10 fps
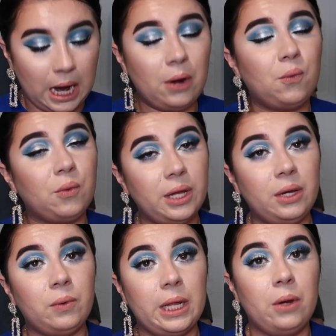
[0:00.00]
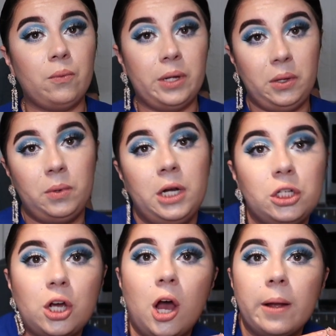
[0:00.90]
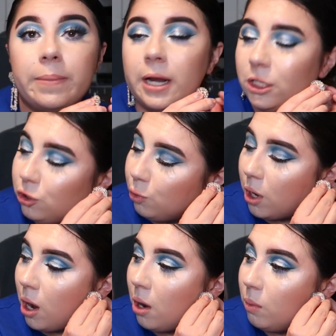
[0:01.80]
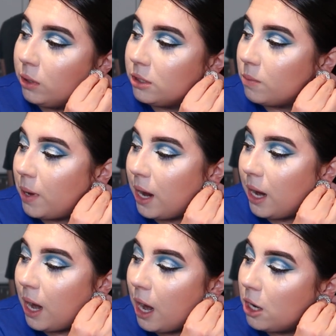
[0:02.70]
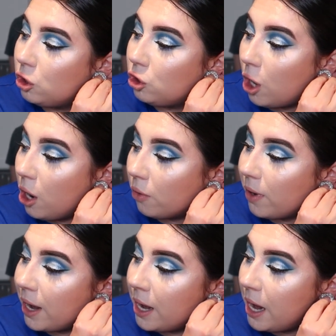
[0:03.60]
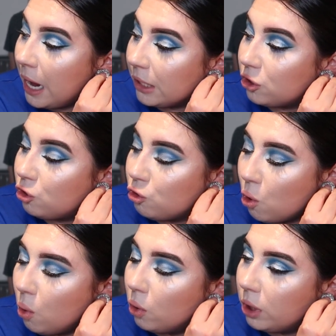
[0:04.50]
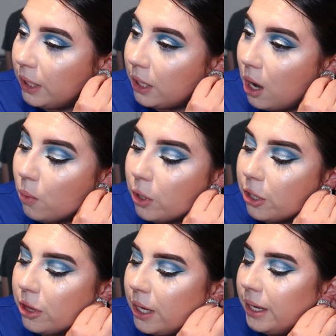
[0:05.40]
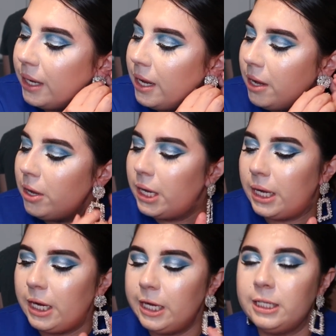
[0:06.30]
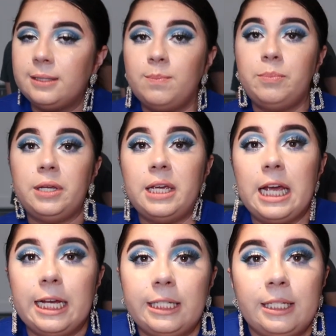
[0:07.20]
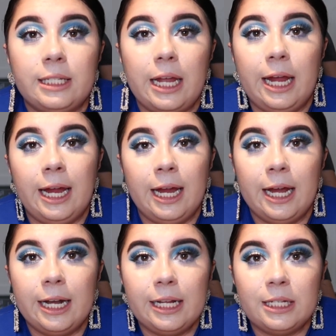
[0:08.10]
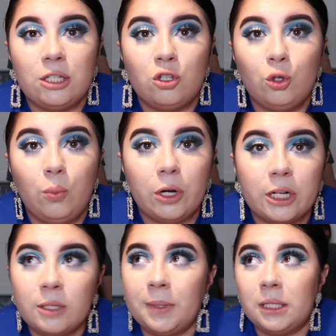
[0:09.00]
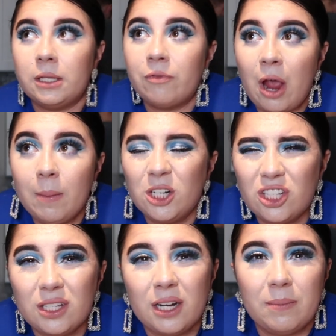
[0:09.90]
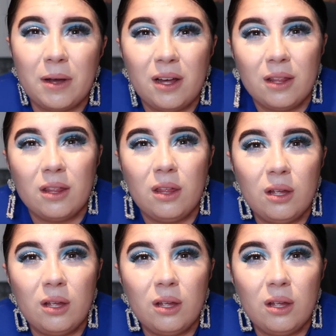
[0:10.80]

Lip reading: want a dog, but I do not want to pay dog rent. It's totally not worth it. It's BS and it's super expensive. How much is it a month?